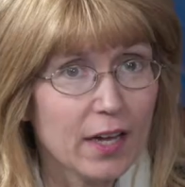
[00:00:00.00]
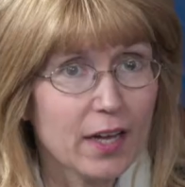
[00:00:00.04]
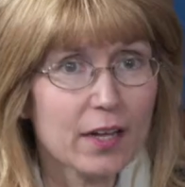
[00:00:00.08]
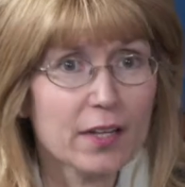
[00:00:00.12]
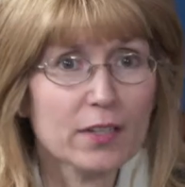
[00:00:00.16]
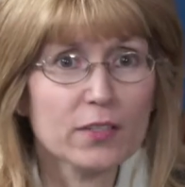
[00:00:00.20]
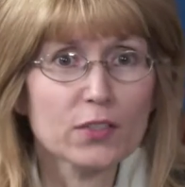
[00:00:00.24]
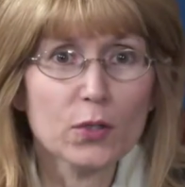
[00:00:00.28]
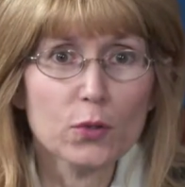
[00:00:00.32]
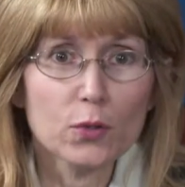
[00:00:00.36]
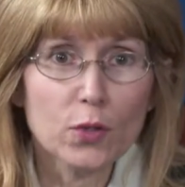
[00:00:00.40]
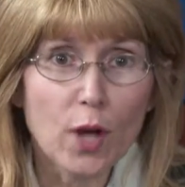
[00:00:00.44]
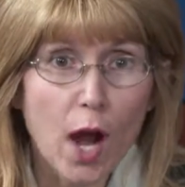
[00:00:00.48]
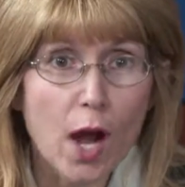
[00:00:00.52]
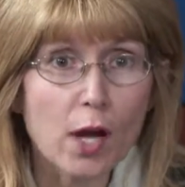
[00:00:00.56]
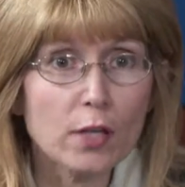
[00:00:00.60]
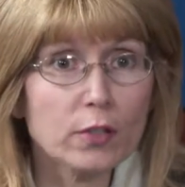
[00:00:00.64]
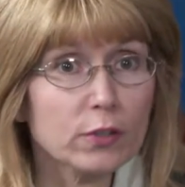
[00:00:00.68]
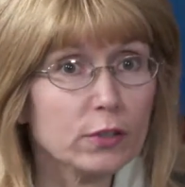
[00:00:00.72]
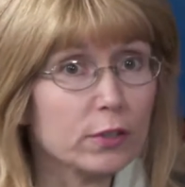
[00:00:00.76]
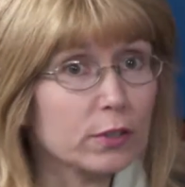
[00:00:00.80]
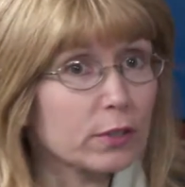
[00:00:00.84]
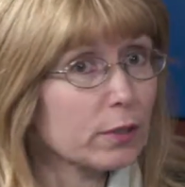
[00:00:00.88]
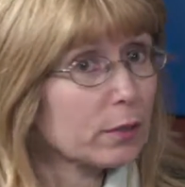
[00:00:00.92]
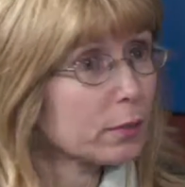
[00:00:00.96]
So
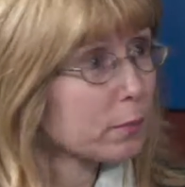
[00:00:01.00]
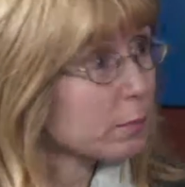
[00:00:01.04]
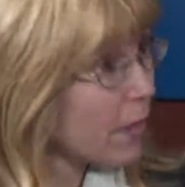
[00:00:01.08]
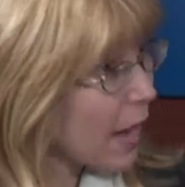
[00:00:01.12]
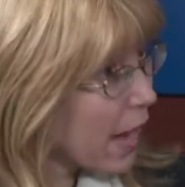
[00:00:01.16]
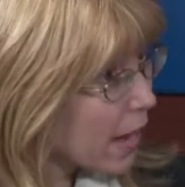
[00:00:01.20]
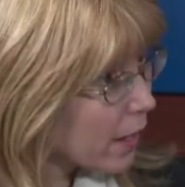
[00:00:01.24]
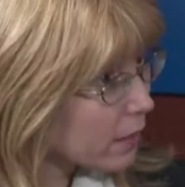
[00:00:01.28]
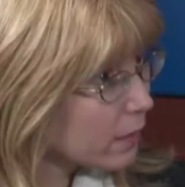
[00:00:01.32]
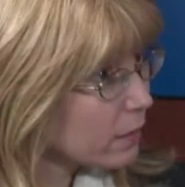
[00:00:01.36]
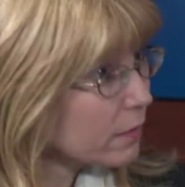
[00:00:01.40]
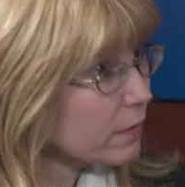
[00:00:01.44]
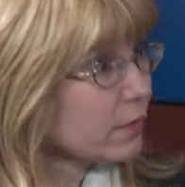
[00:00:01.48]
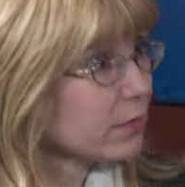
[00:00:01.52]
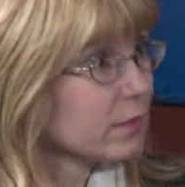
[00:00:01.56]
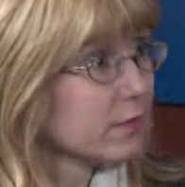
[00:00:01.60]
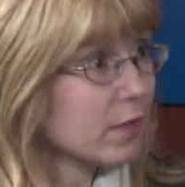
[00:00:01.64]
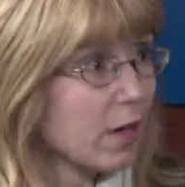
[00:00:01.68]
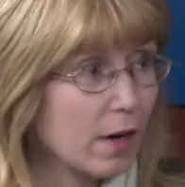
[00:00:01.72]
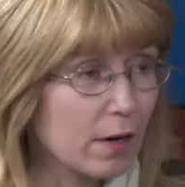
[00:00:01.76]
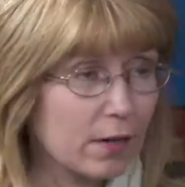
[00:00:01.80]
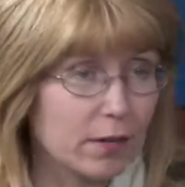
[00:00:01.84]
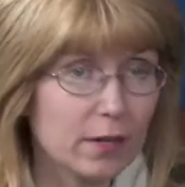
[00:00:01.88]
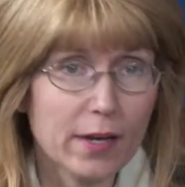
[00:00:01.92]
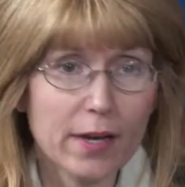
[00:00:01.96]
Dr. Mackin
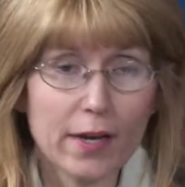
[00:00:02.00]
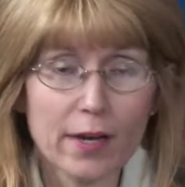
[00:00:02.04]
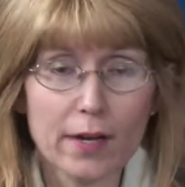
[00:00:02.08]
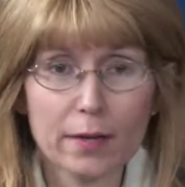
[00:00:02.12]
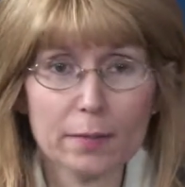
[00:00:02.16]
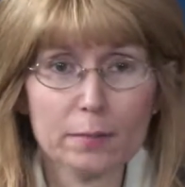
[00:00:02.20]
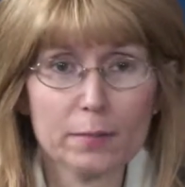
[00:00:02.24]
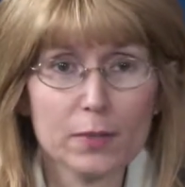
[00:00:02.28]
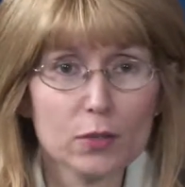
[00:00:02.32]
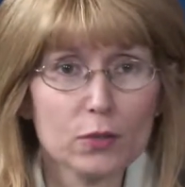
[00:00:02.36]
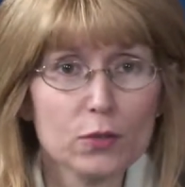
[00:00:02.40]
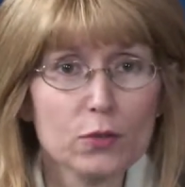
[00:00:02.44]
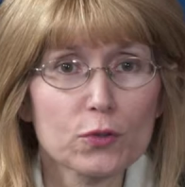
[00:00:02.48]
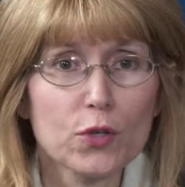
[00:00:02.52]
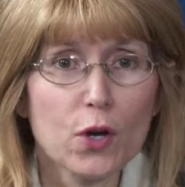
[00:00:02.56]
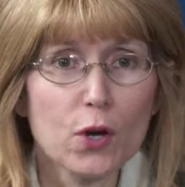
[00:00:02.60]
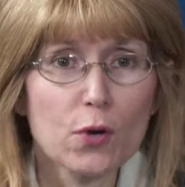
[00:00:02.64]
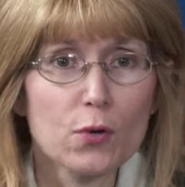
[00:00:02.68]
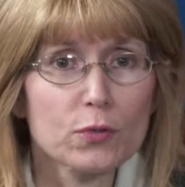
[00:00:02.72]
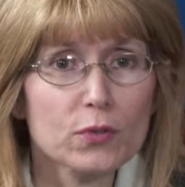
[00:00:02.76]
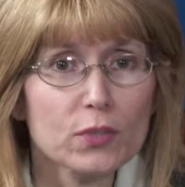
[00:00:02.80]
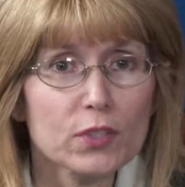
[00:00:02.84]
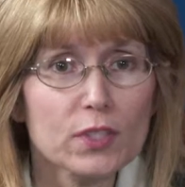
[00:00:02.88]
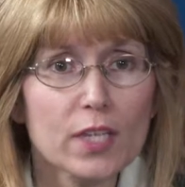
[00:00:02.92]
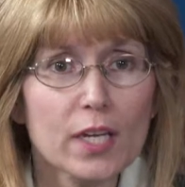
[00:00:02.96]
and Mr.
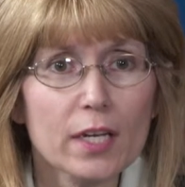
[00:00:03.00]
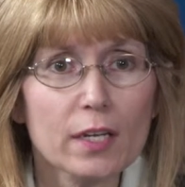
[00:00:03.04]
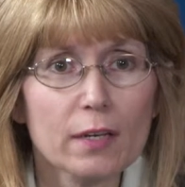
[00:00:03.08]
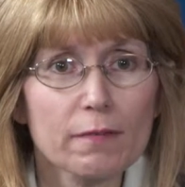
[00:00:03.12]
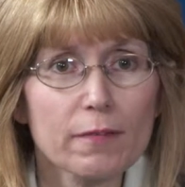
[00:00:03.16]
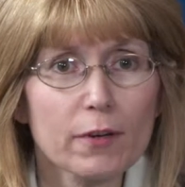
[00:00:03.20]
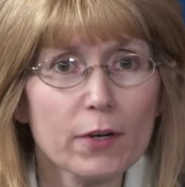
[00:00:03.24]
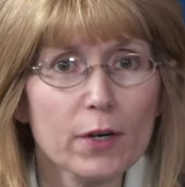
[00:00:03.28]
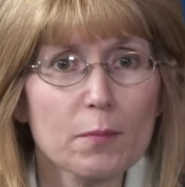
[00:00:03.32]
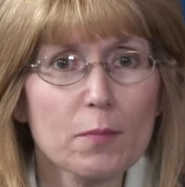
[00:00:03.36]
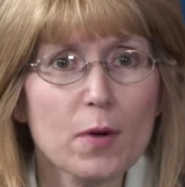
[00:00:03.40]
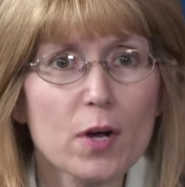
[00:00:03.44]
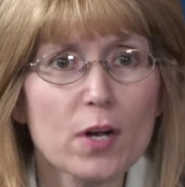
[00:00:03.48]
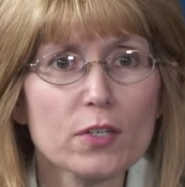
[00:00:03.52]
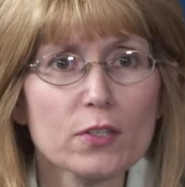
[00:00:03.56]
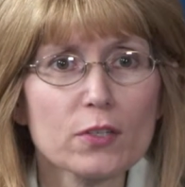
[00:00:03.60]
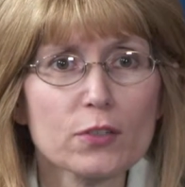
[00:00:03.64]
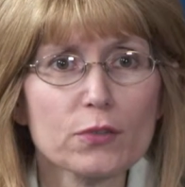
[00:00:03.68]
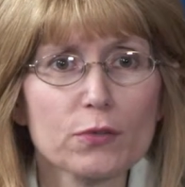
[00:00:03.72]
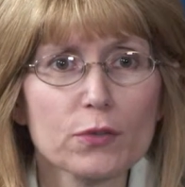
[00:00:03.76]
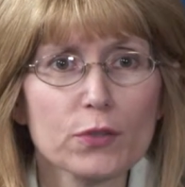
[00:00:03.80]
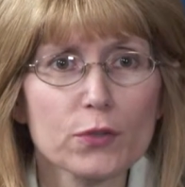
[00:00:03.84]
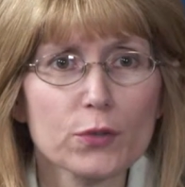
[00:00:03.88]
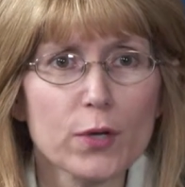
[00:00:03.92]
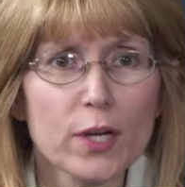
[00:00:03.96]
Jones, thank you very
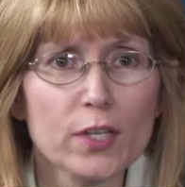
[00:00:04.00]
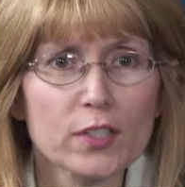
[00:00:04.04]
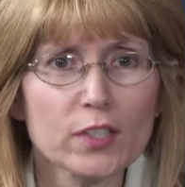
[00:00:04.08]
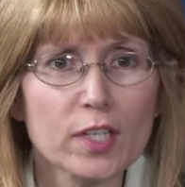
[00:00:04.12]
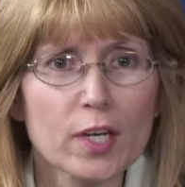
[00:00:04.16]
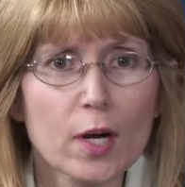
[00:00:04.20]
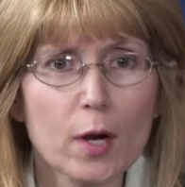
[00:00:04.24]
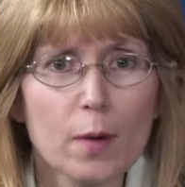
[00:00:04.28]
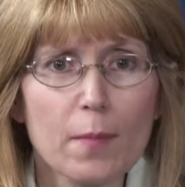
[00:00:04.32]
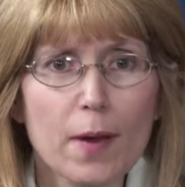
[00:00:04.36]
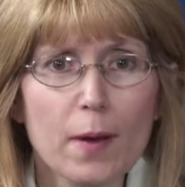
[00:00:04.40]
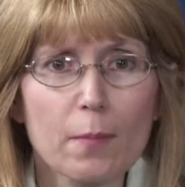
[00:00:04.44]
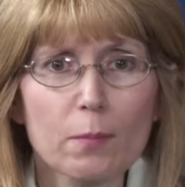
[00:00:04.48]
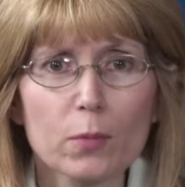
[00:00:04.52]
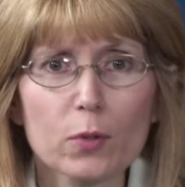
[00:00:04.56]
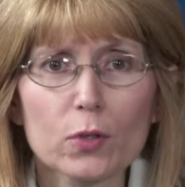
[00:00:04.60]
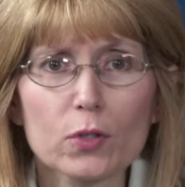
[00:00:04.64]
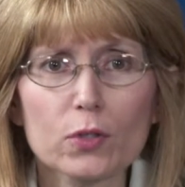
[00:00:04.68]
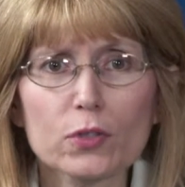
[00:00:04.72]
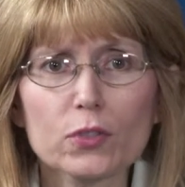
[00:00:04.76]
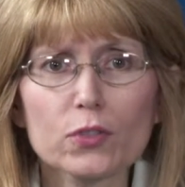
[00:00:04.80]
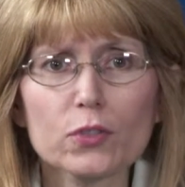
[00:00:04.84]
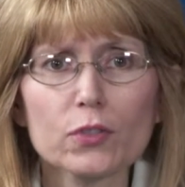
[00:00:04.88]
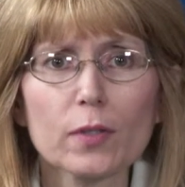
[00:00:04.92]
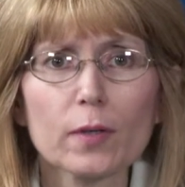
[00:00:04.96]
much for addressing our
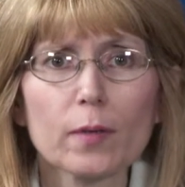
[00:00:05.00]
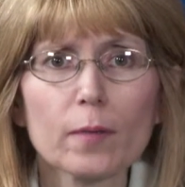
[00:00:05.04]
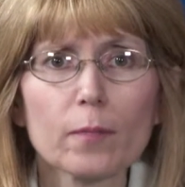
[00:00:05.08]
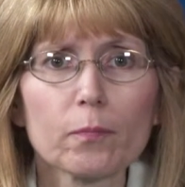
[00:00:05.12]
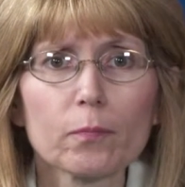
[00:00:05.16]
members.